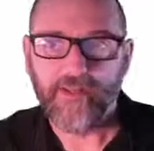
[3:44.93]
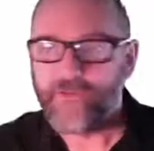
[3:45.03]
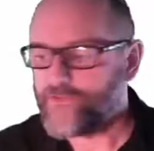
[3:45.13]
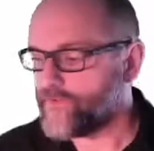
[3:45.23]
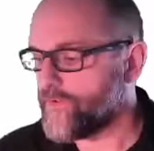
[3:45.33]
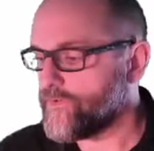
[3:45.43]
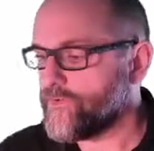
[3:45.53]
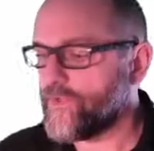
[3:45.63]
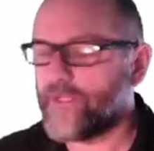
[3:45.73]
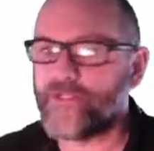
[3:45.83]
So
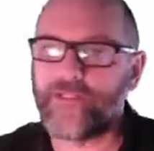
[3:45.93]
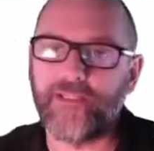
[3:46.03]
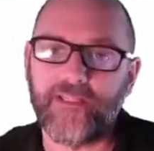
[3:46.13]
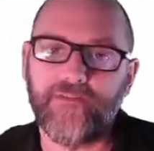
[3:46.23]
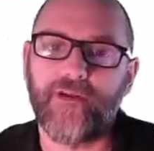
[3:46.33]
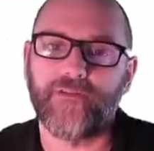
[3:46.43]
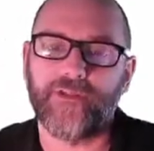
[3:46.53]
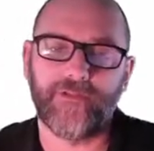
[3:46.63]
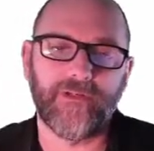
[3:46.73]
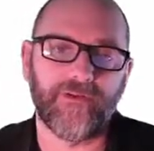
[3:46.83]
you can actually leave out
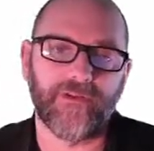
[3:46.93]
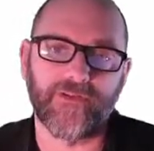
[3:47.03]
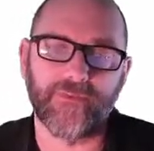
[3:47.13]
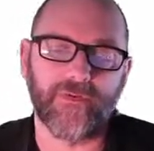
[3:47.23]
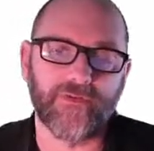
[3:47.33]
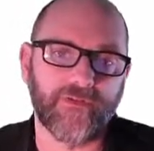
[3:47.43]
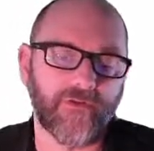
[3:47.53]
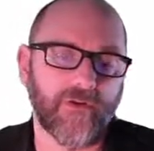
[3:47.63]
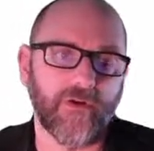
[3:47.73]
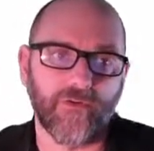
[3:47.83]
semicolons and most of
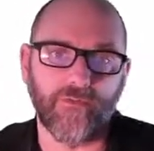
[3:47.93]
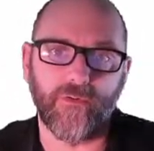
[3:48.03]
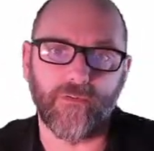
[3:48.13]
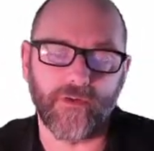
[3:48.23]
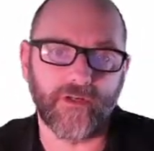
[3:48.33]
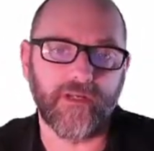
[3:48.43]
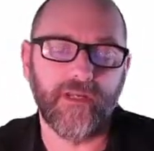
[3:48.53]
your code will work.